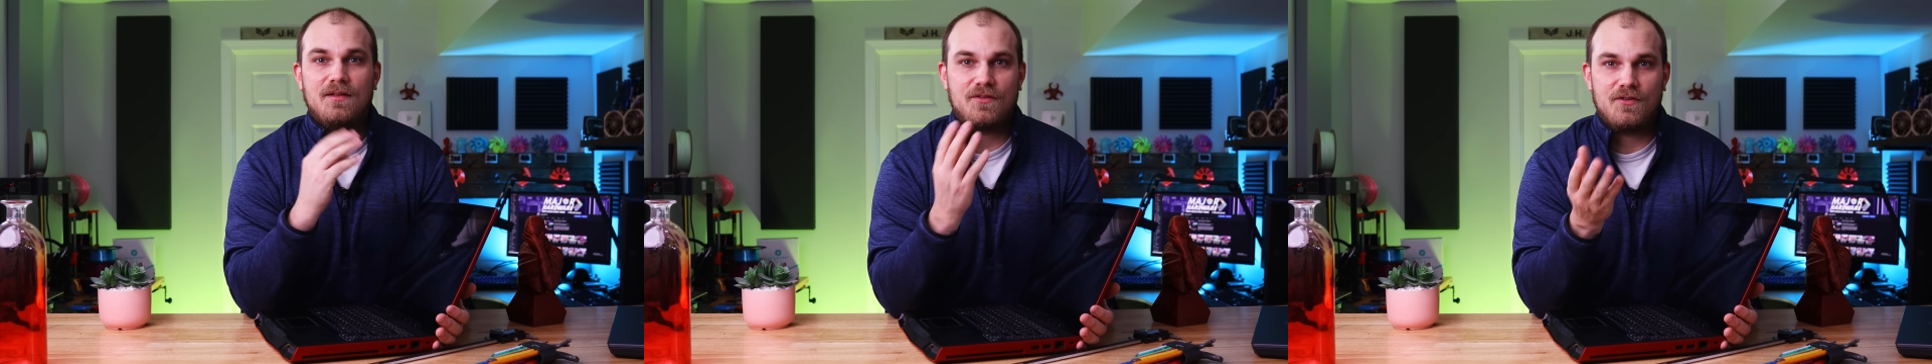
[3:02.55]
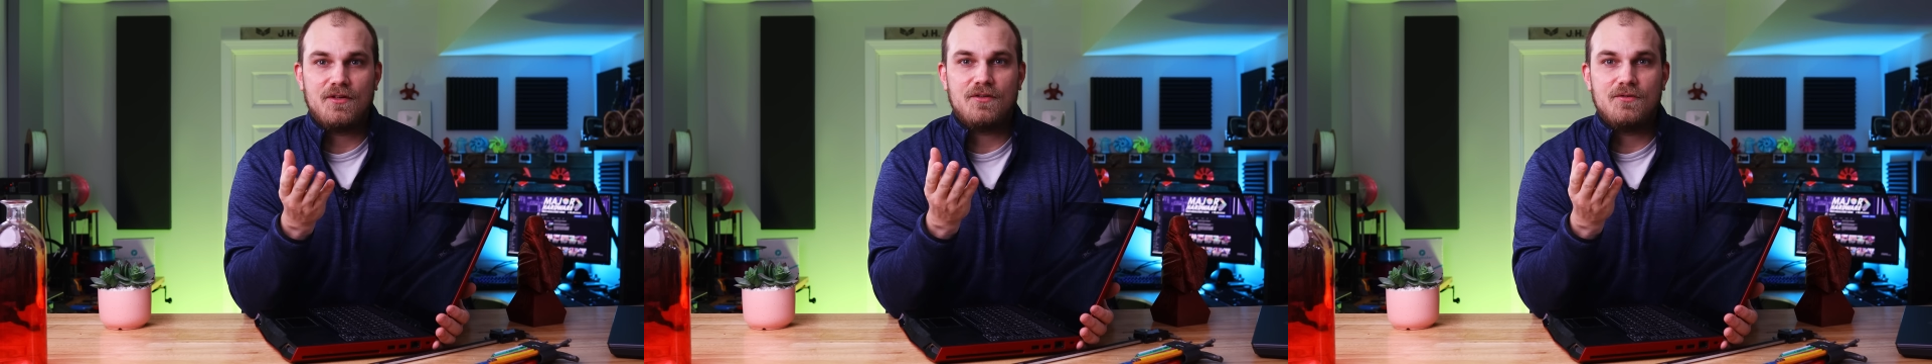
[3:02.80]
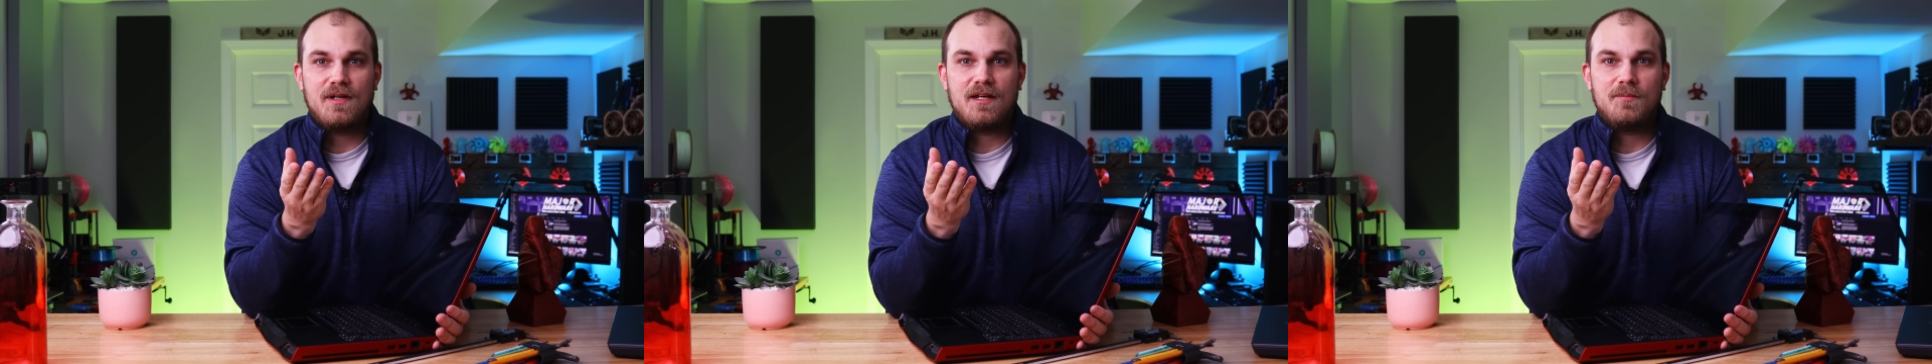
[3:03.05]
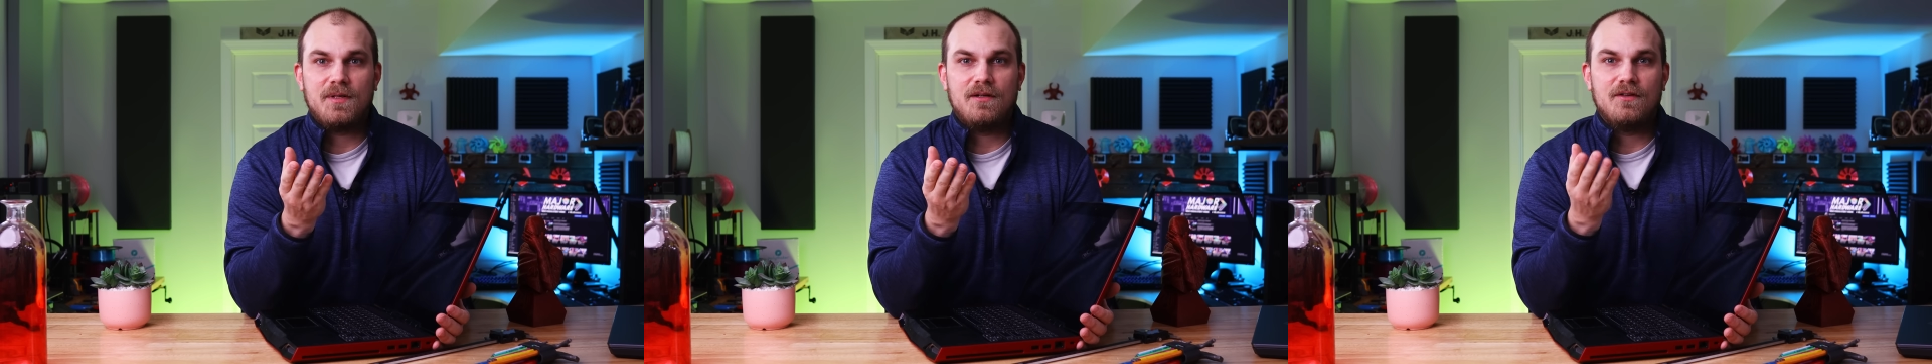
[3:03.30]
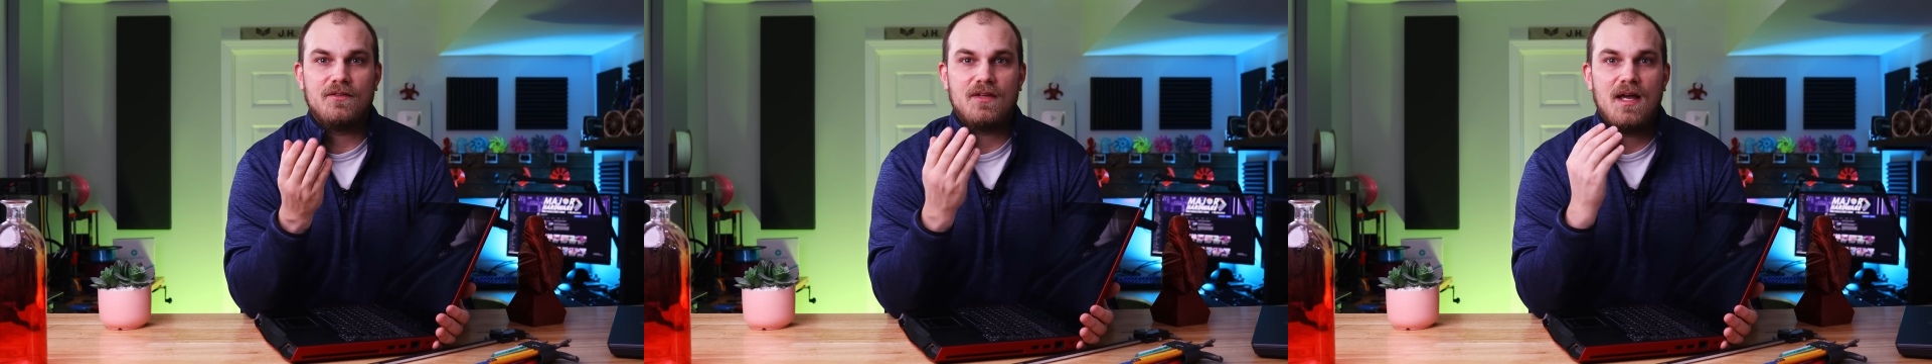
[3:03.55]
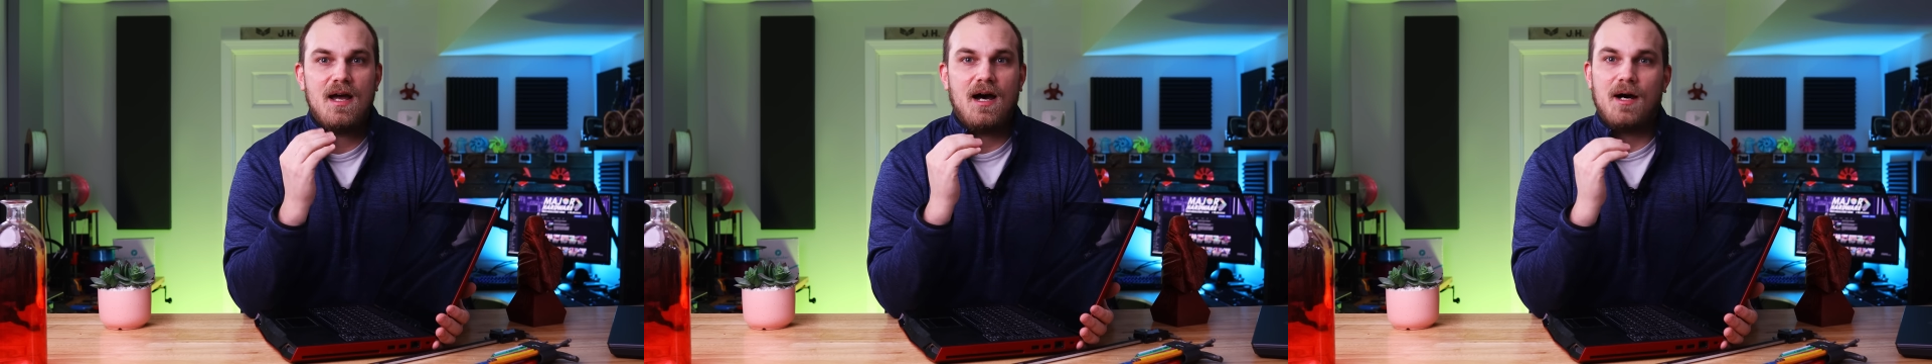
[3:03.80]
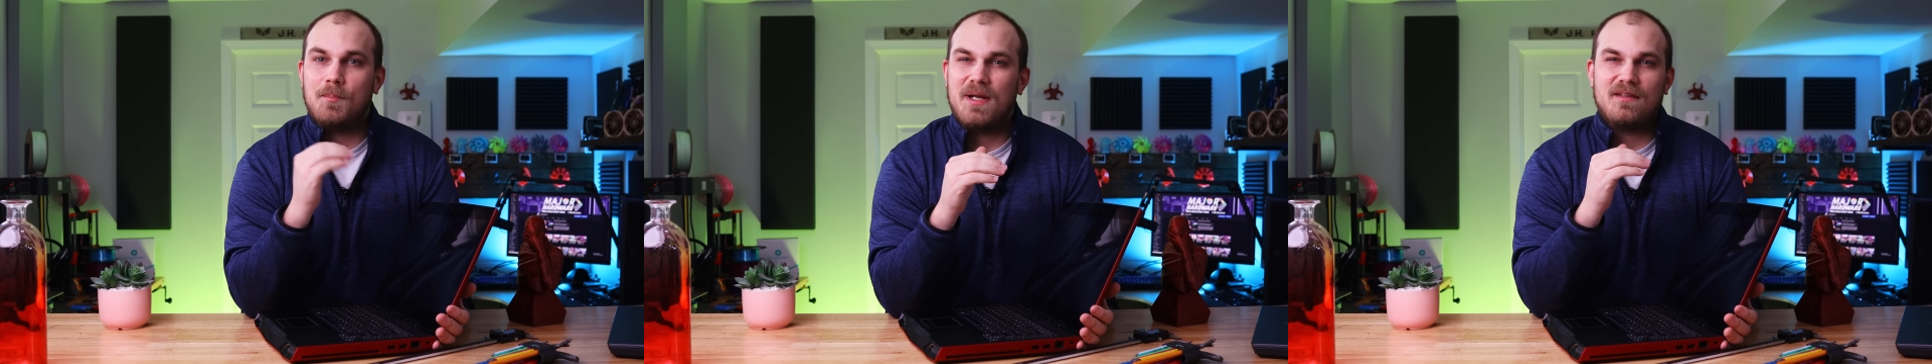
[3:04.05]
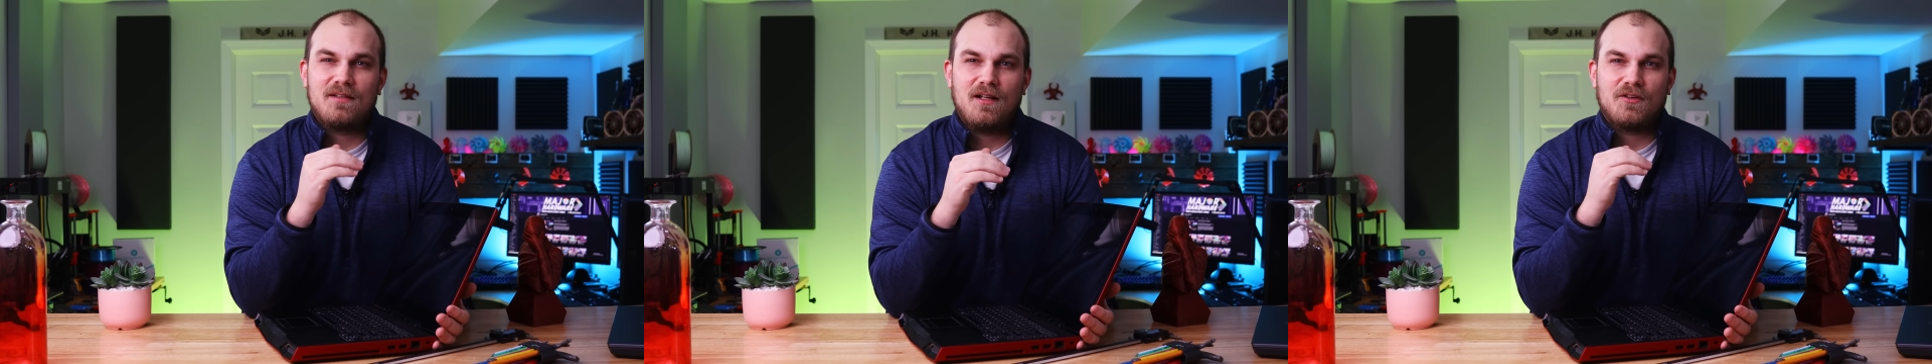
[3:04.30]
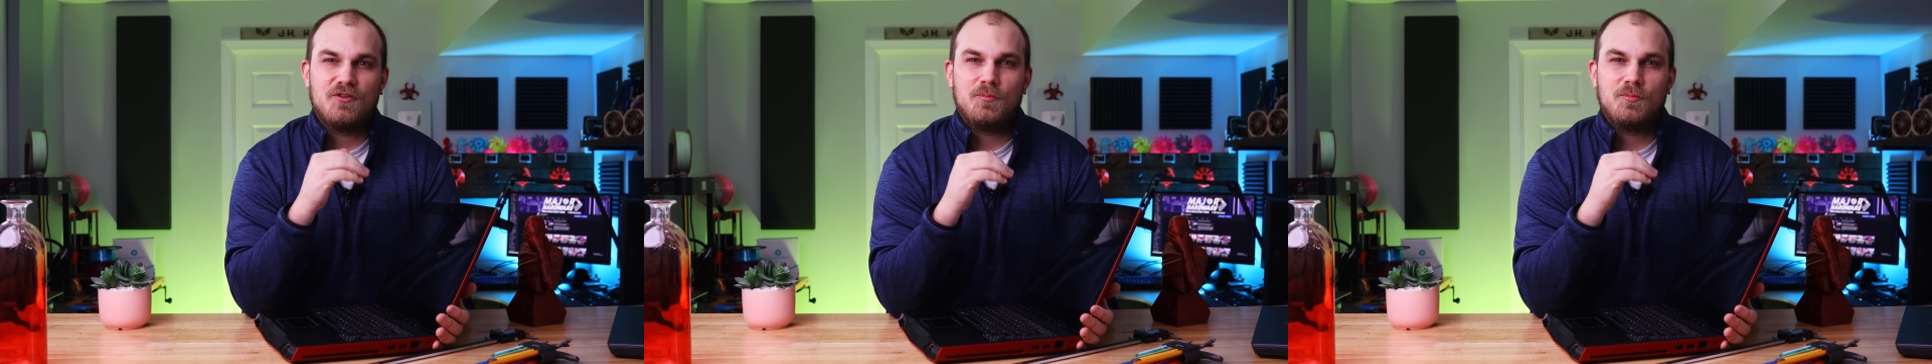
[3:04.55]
It's 32 nanometers, uh, base clock